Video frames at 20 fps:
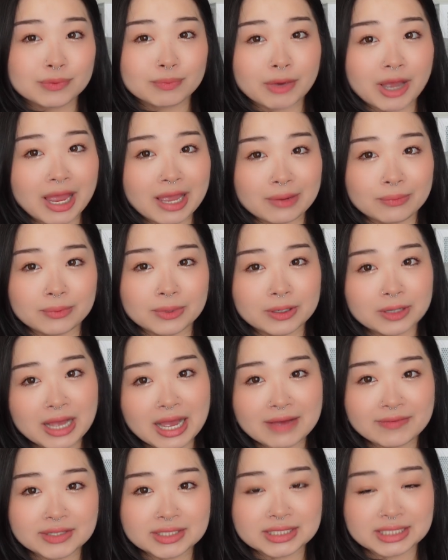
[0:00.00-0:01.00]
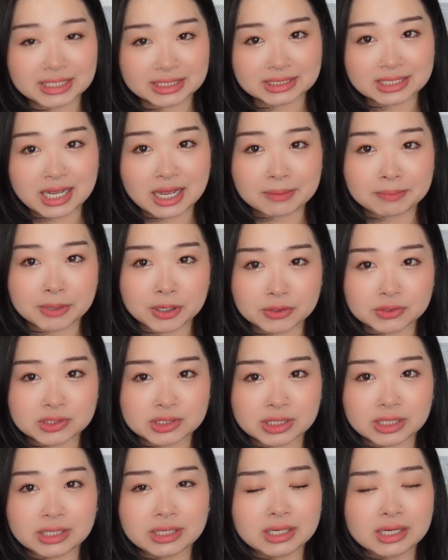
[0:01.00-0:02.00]
But I will have a TikTok
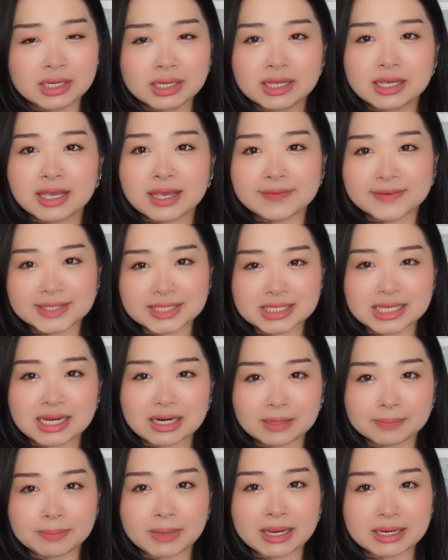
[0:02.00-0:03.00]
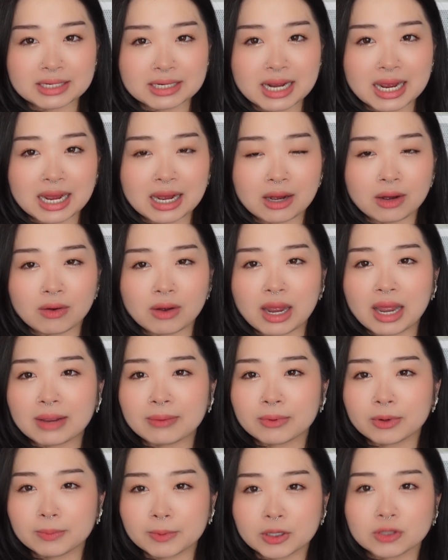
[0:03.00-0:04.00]
posted. If it's not up by now, I
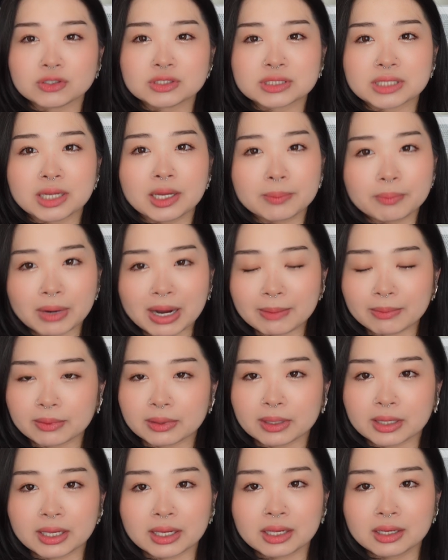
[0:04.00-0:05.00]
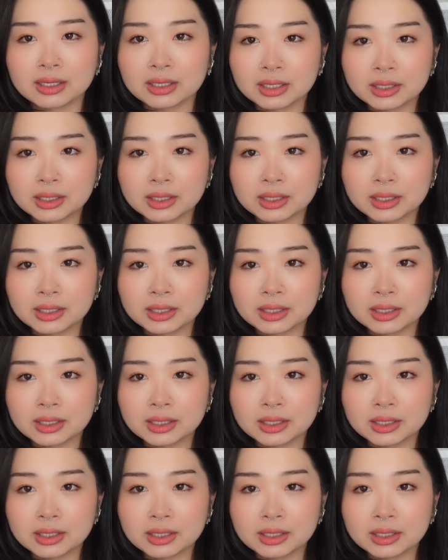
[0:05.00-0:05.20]
will post it probably